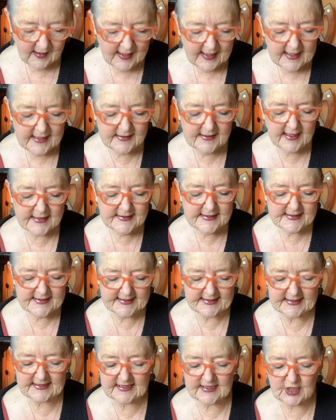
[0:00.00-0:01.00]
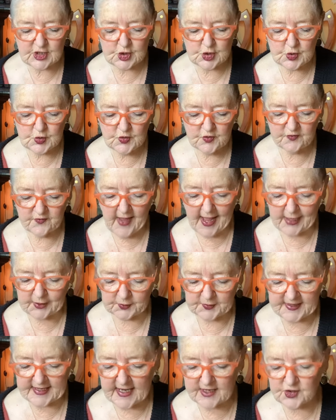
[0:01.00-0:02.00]
In 1962,
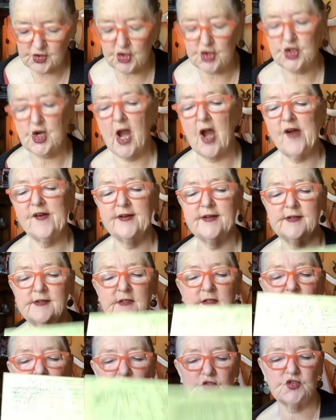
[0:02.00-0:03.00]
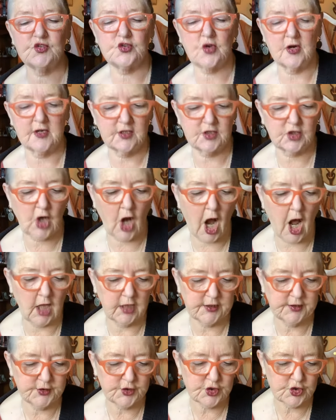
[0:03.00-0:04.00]
Valerie and Sharon started
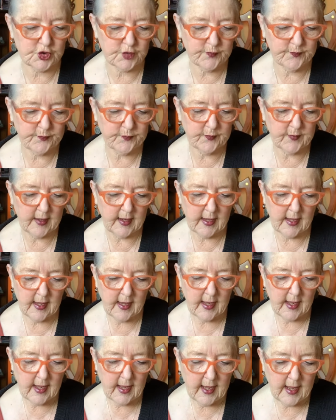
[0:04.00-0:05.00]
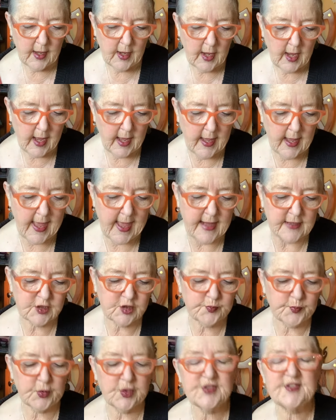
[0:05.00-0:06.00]
college.
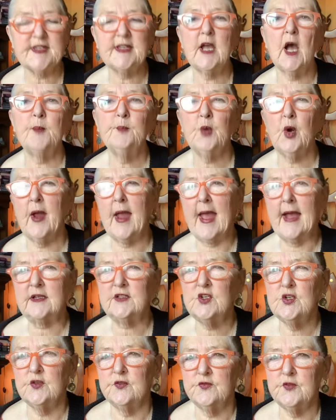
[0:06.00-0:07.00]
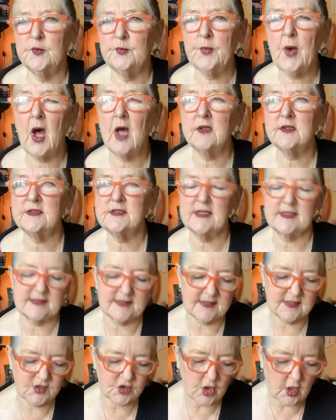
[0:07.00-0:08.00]
And Percy got more active in politics.
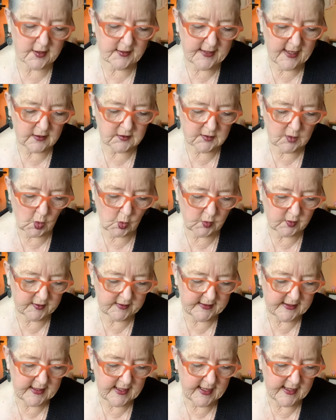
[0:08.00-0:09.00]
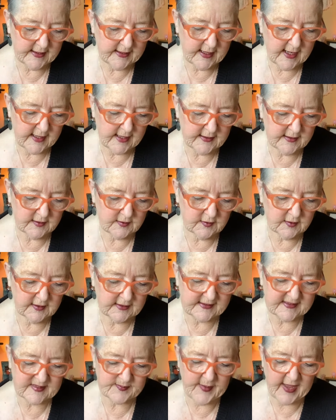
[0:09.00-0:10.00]
He started out locally, and it
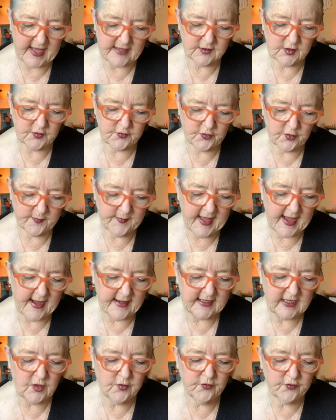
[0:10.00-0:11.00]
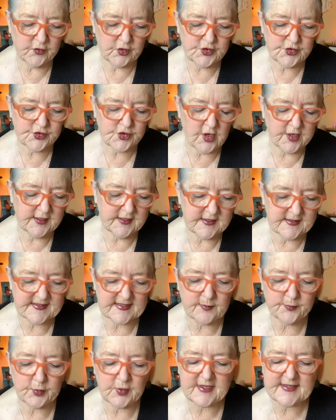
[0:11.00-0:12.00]
expanded from that. He first started as
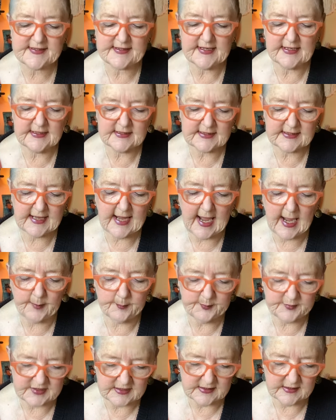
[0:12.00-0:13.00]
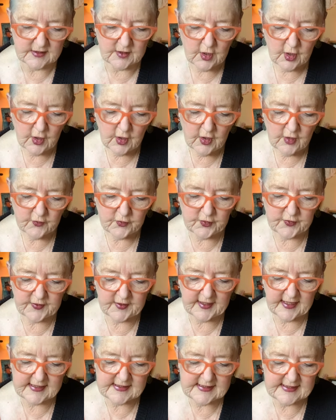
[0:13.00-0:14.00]
the precinct captain for the
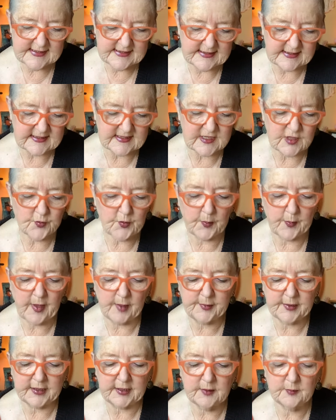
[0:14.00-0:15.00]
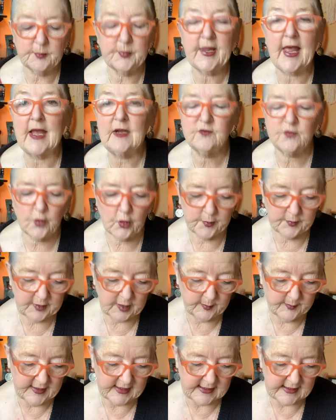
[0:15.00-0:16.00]
1960 Republican Platform
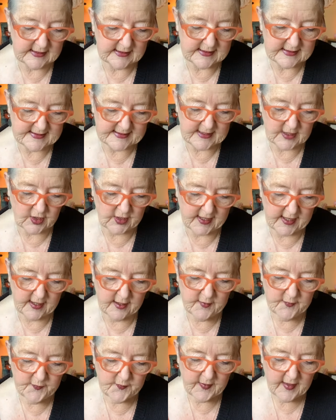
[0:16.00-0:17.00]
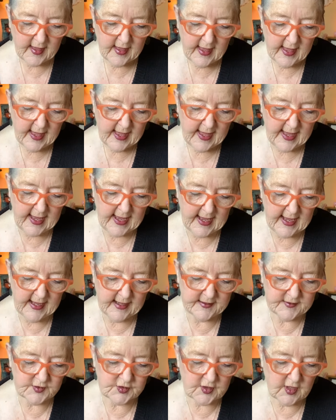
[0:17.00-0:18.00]
Committee in his area.
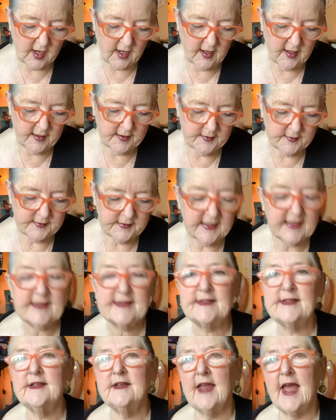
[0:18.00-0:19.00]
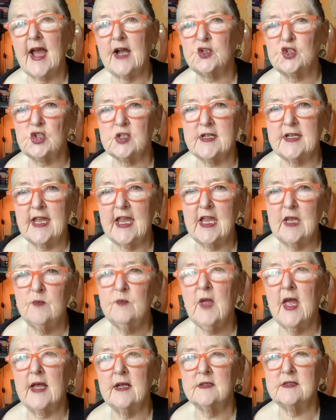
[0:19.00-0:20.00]
And Nixon actually came
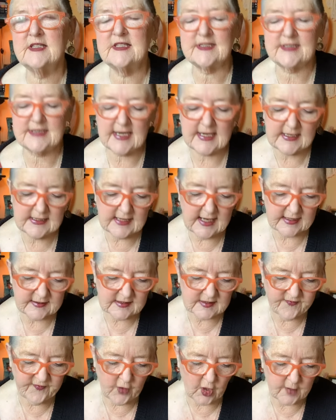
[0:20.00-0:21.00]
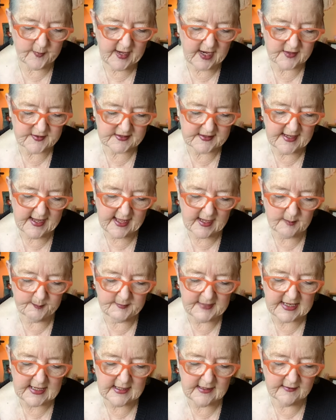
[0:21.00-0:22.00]
and stayed at the farmhouse and had a
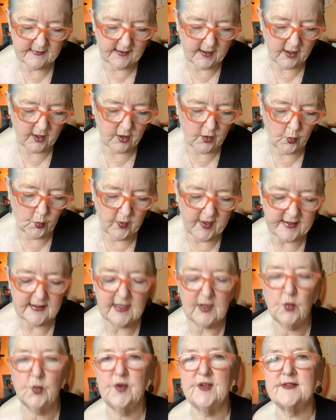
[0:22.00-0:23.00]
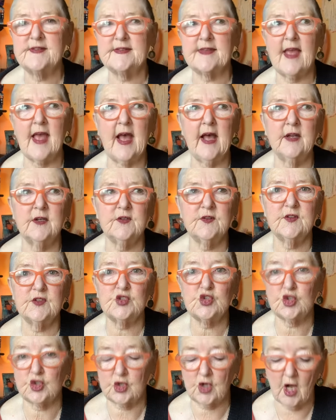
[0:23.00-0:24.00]
meeting there when he was at the
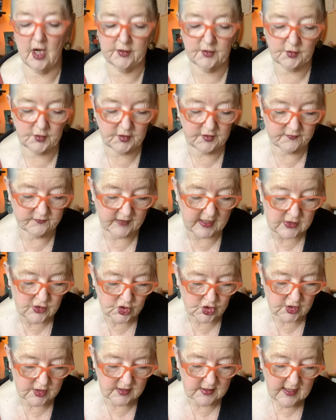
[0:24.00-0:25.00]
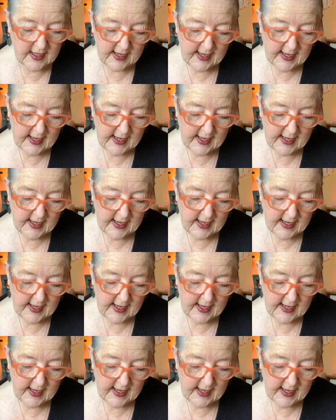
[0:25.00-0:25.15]
Chicago Convention.